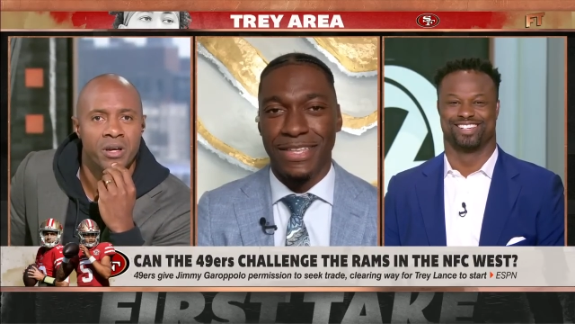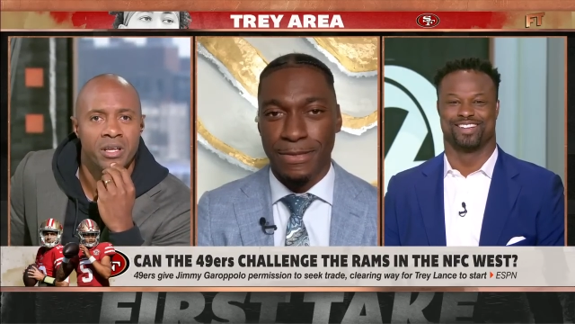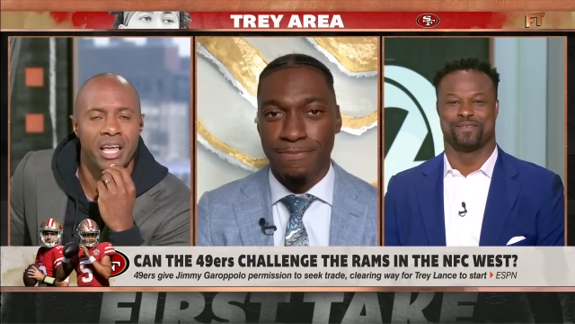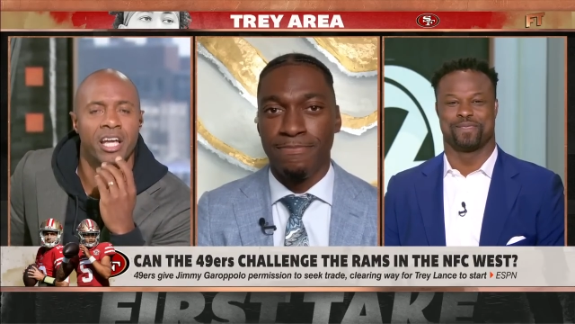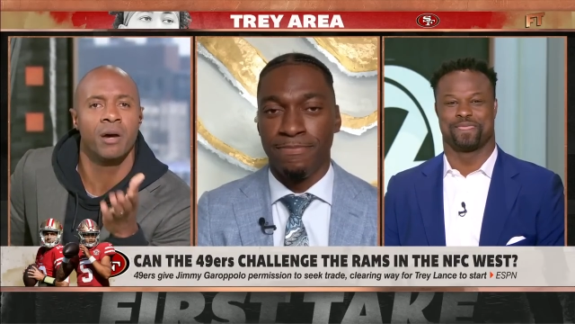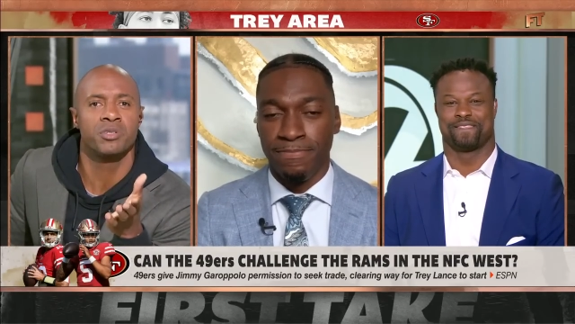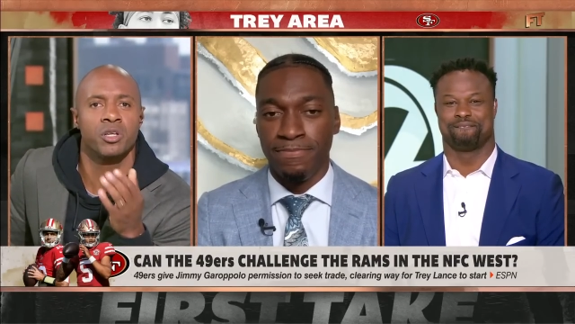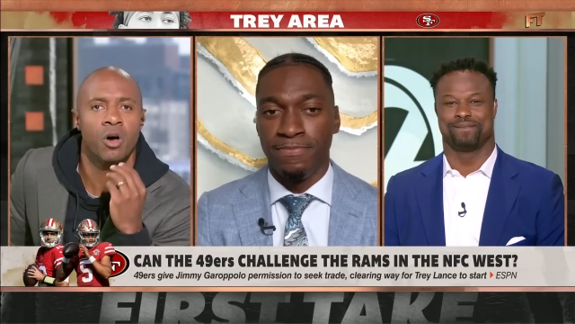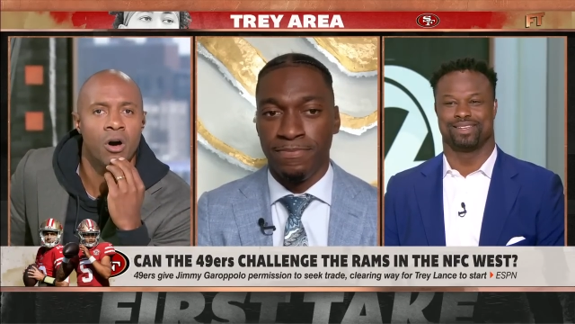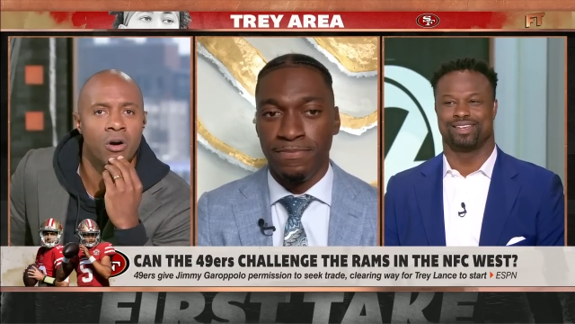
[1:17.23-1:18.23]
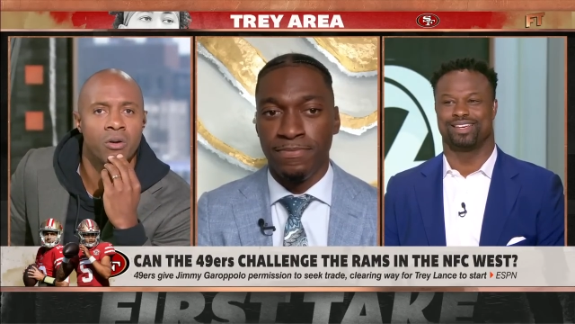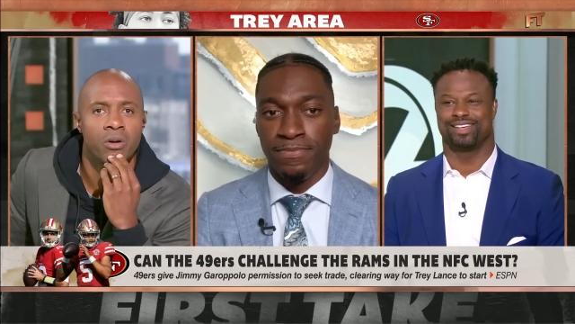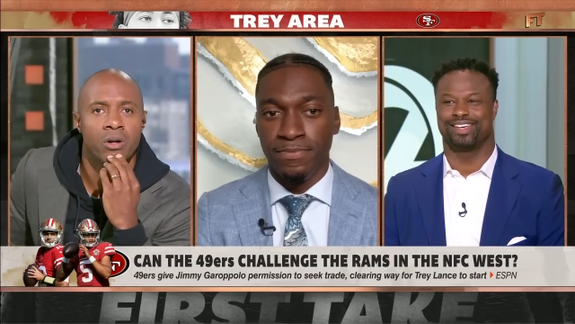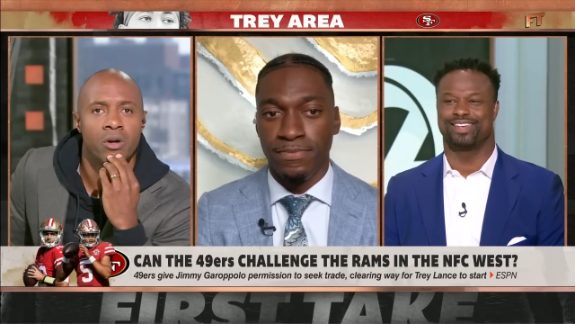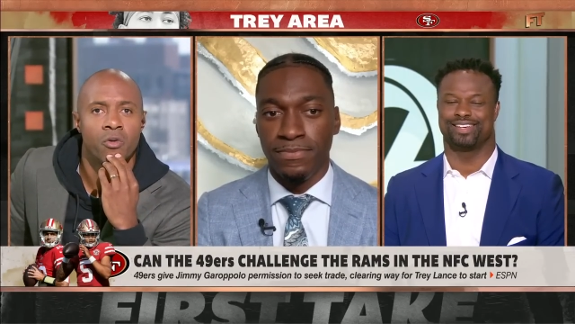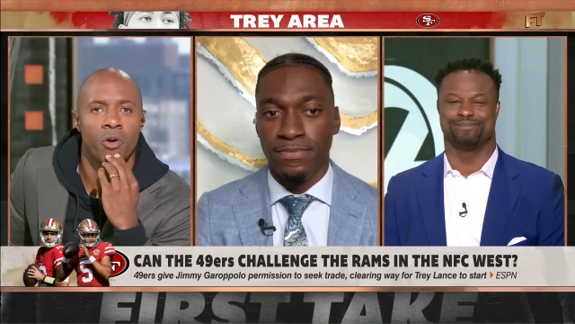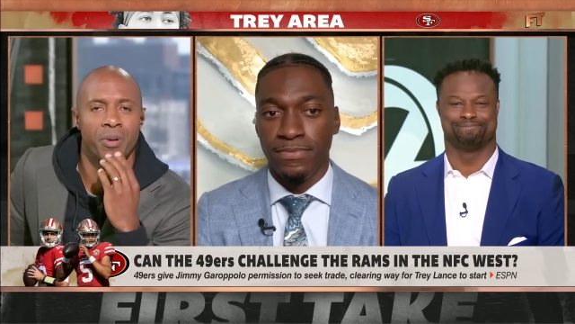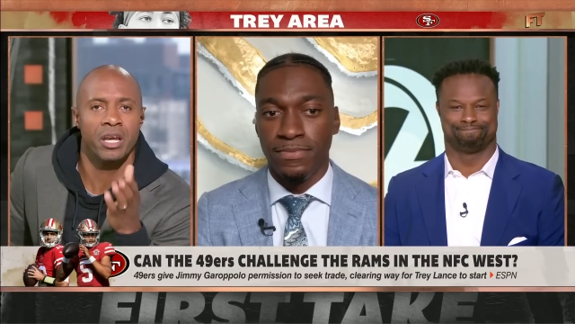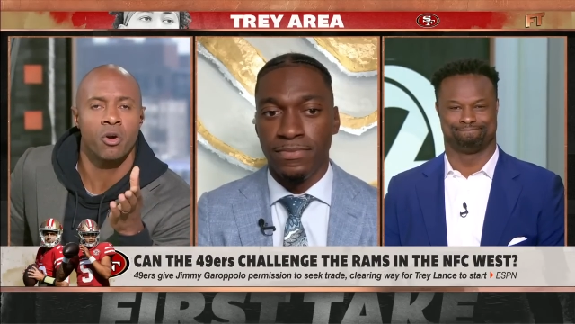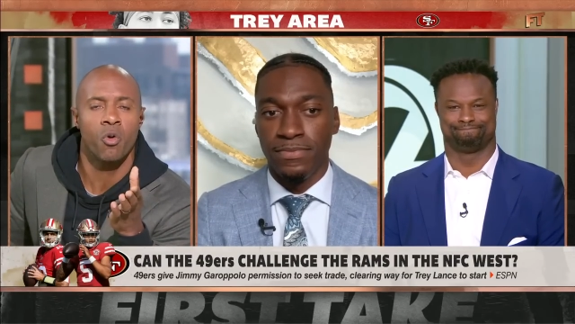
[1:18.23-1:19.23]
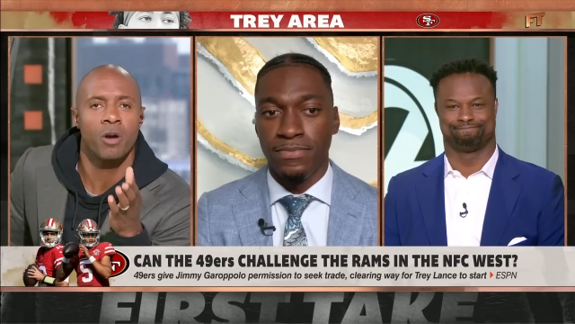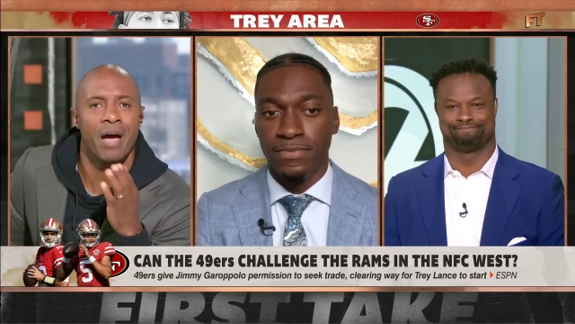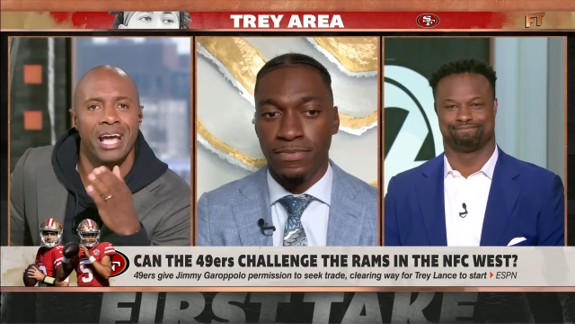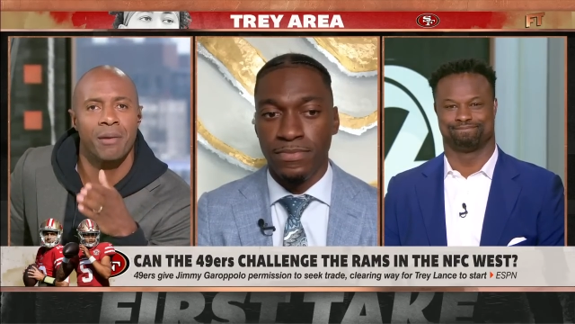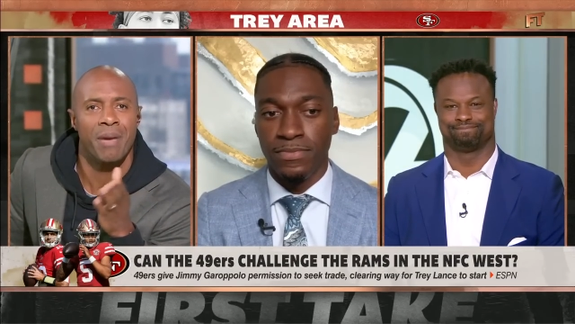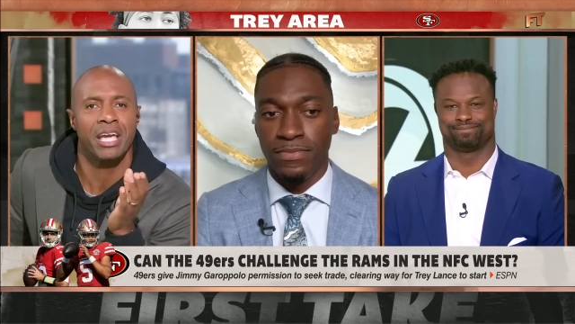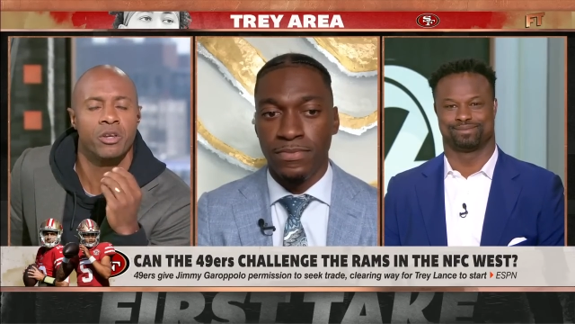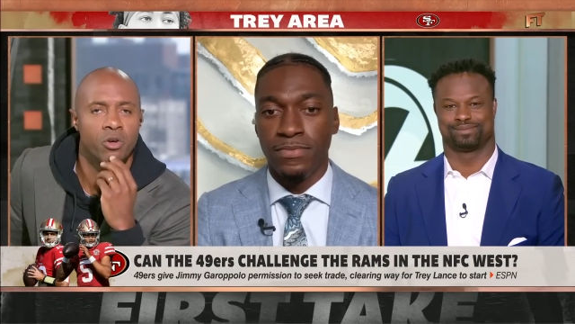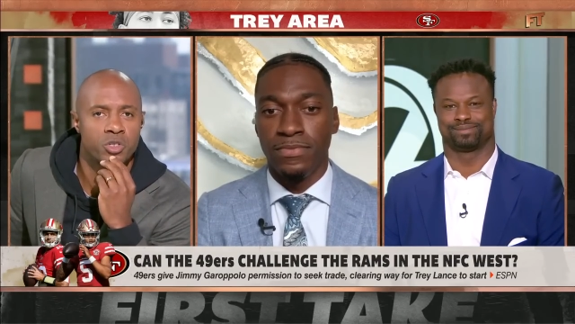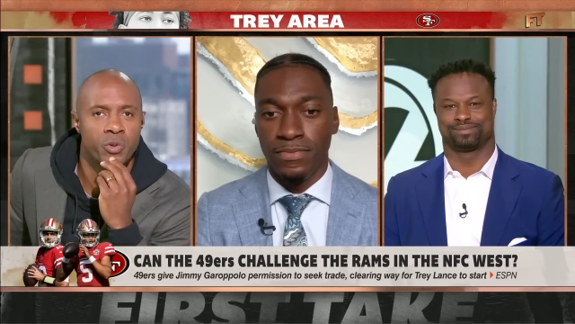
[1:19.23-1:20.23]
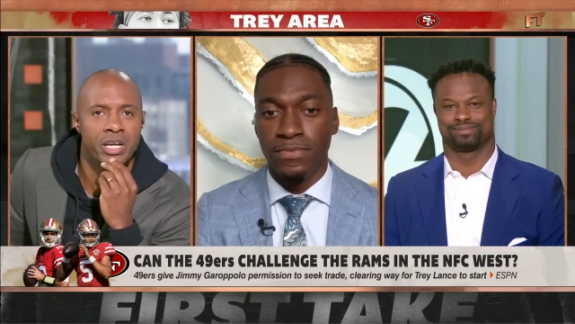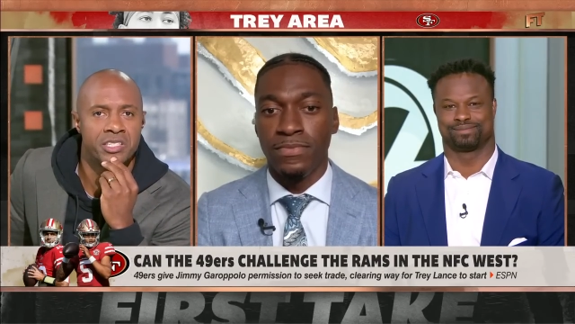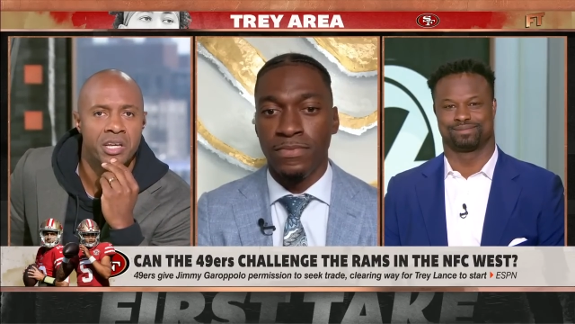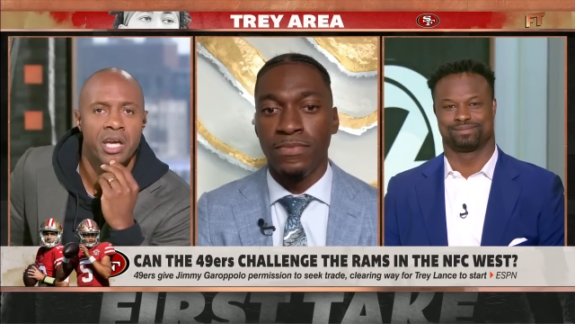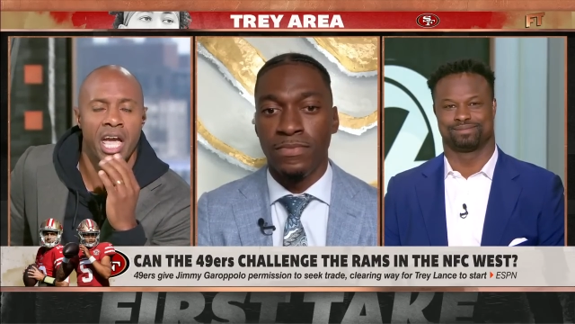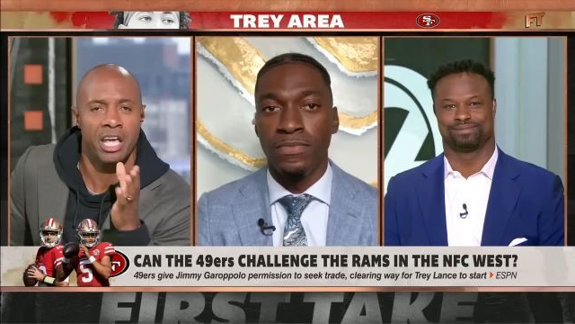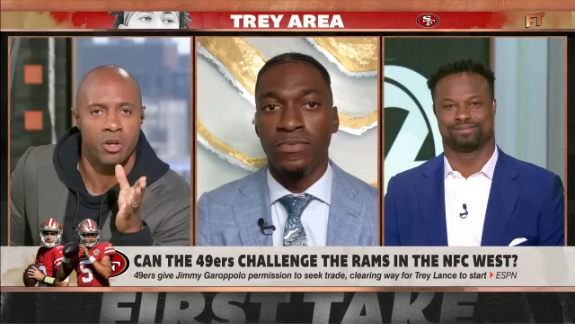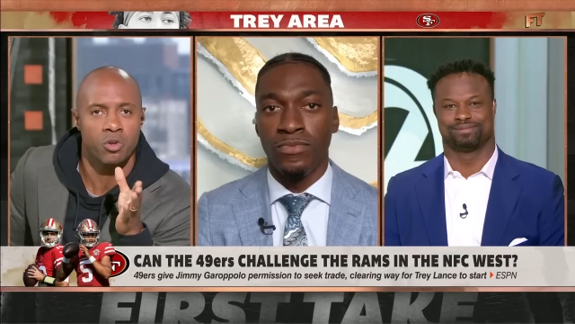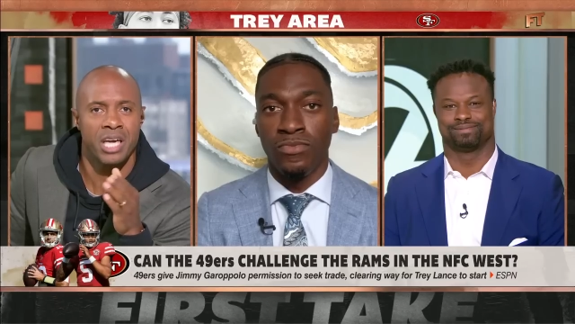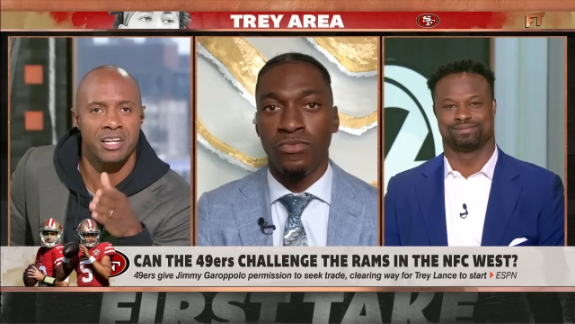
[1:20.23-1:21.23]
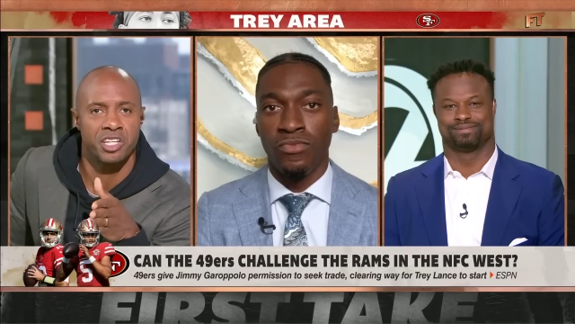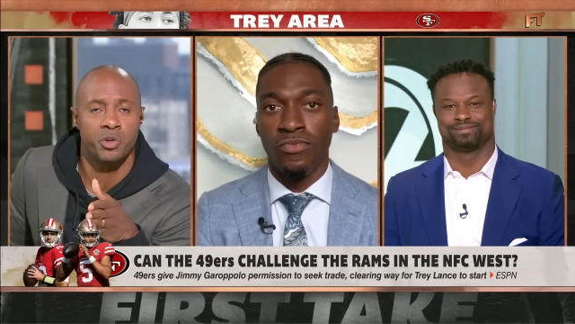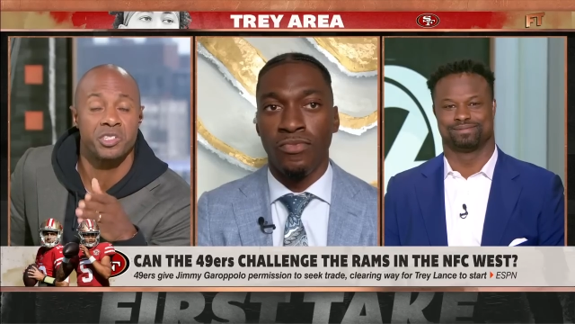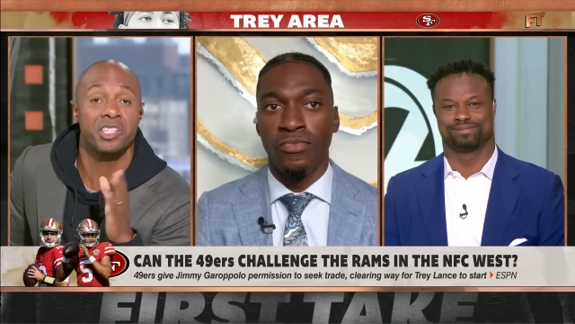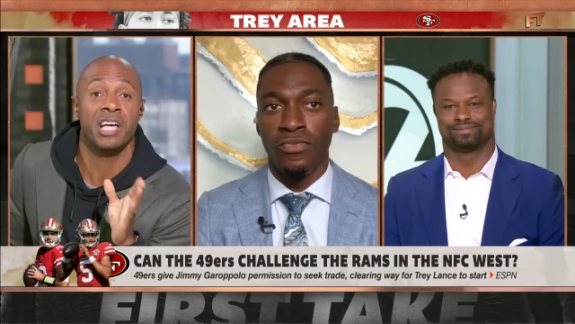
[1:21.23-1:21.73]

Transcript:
Speaker 1: that comes along it, with being a quarterback and making those reads in those kind of situations?